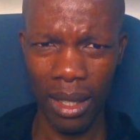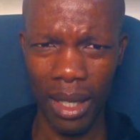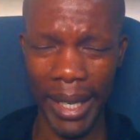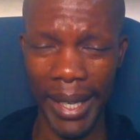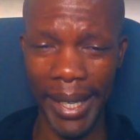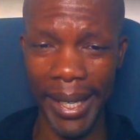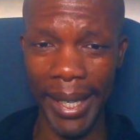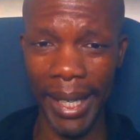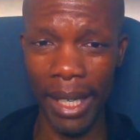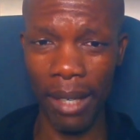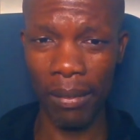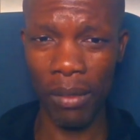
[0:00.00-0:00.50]
I
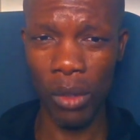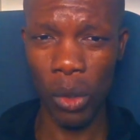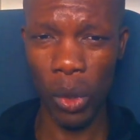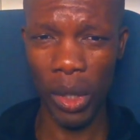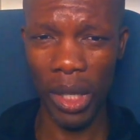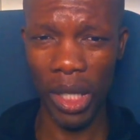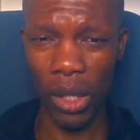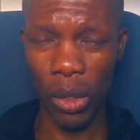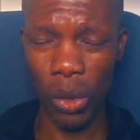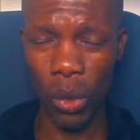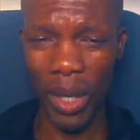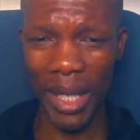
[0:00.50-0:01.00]
left on
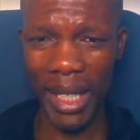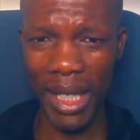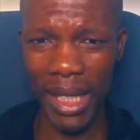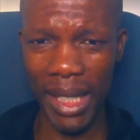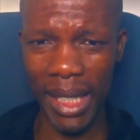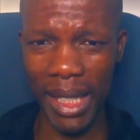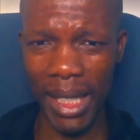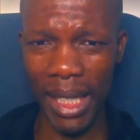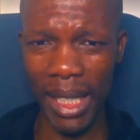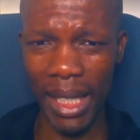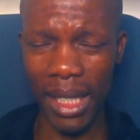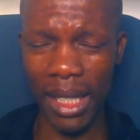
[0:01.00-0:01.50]
the
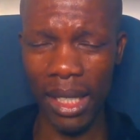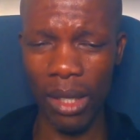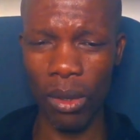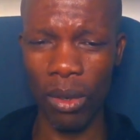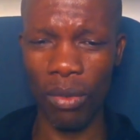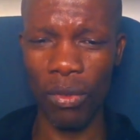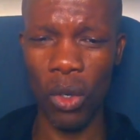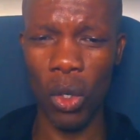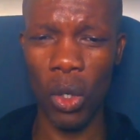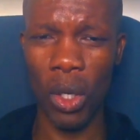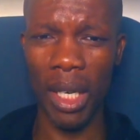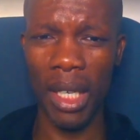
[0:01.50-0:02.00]
twenty-sixth
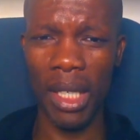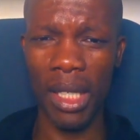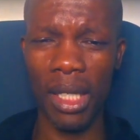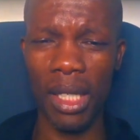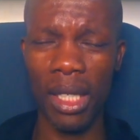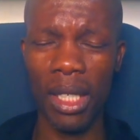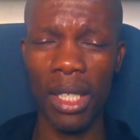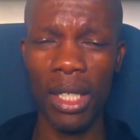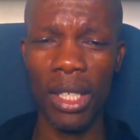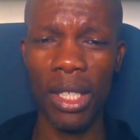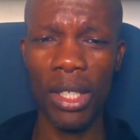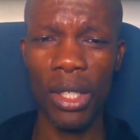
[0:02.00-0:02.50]
of
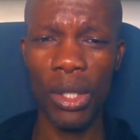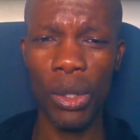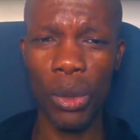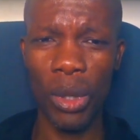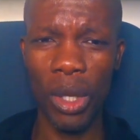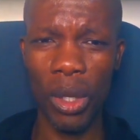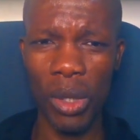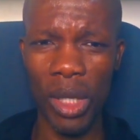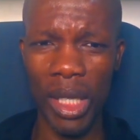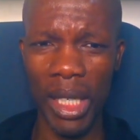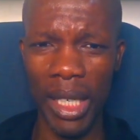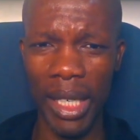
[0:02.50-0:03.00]
August two
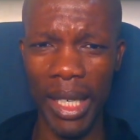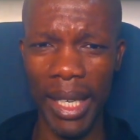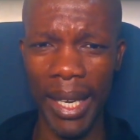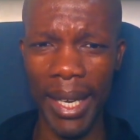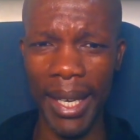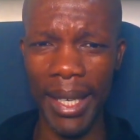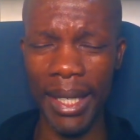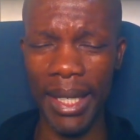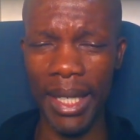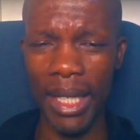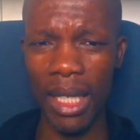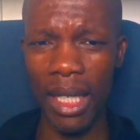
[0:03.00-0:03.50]
thousand
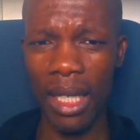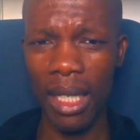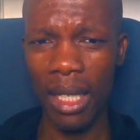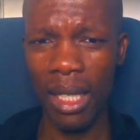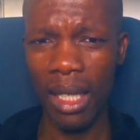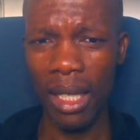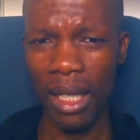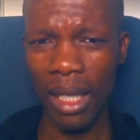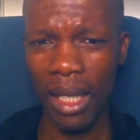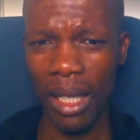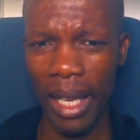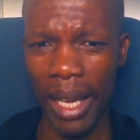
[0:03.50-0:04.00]
eight
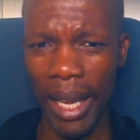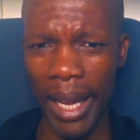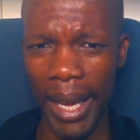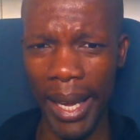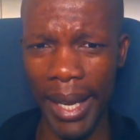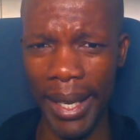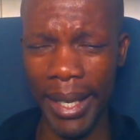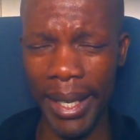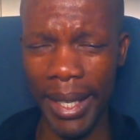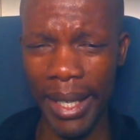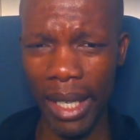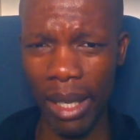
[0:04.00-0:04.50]

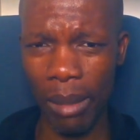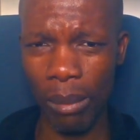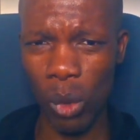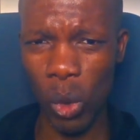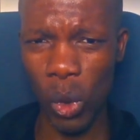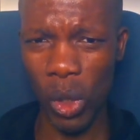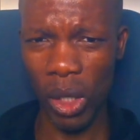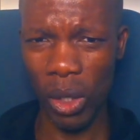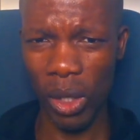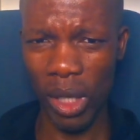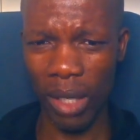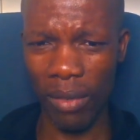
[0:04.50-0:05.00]
and came to
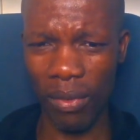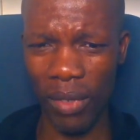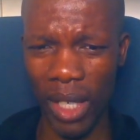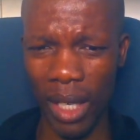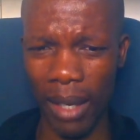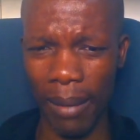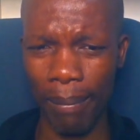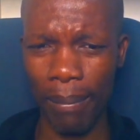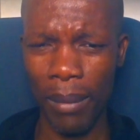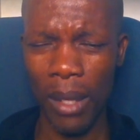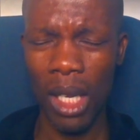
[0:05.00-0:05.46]
South Africa.